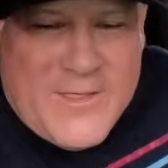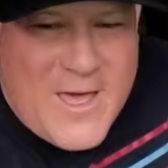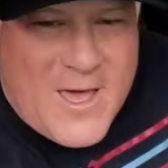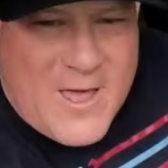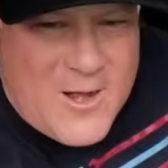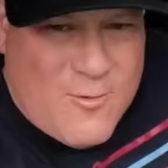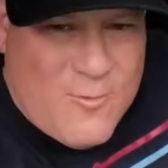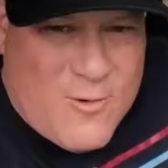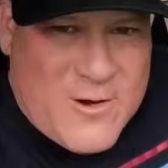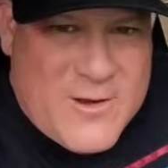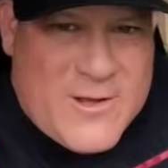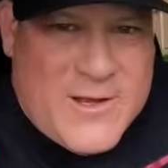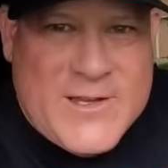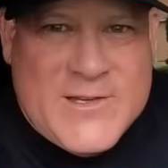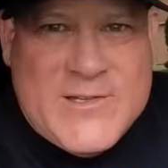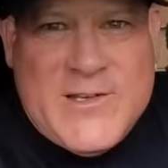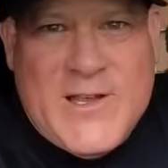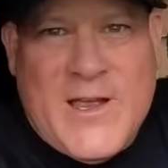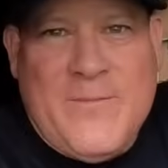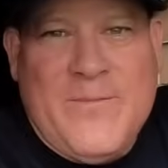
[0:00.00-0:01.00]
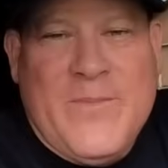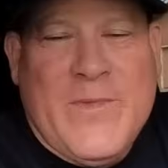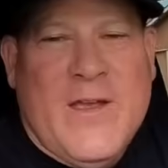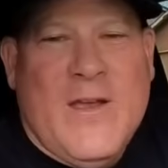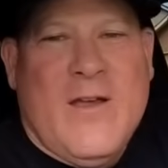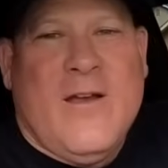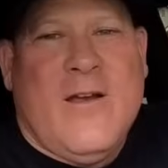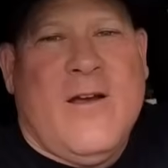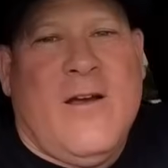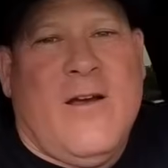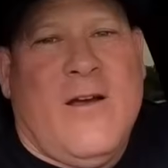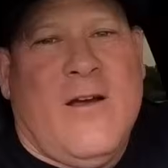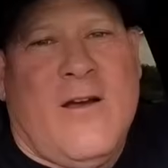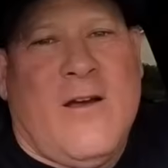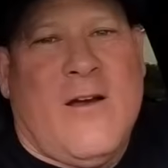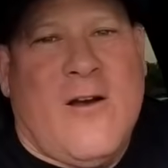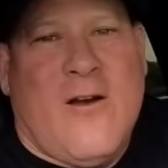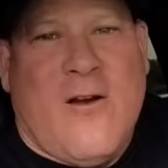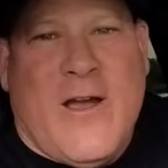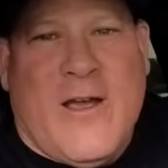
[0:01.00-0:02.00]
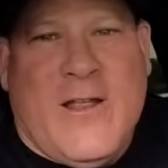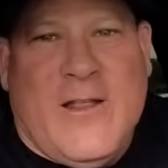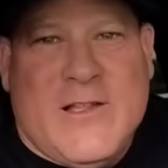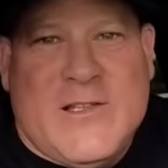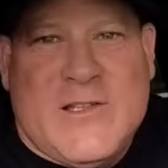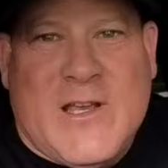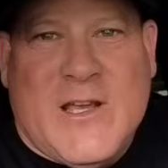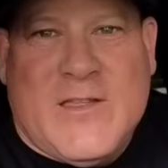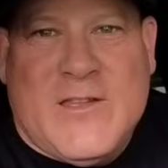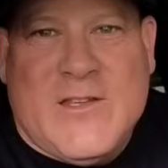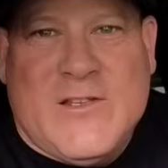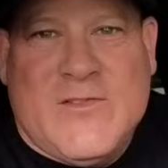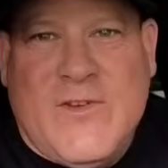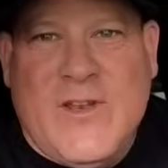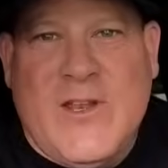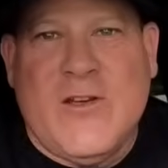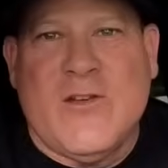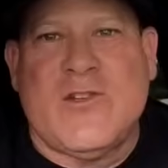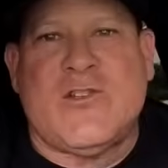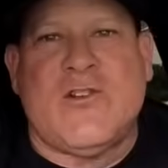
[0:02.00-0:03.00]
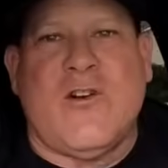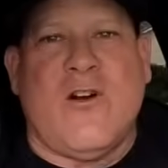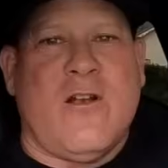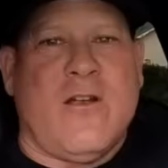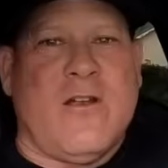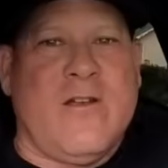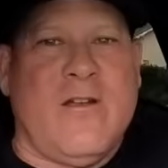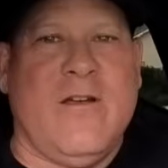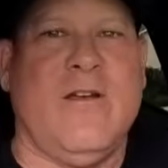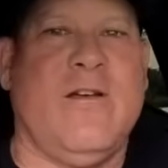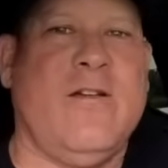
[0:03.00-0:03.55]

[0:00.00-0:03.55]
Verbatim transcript: That'll work next time. All right, let's get this video started.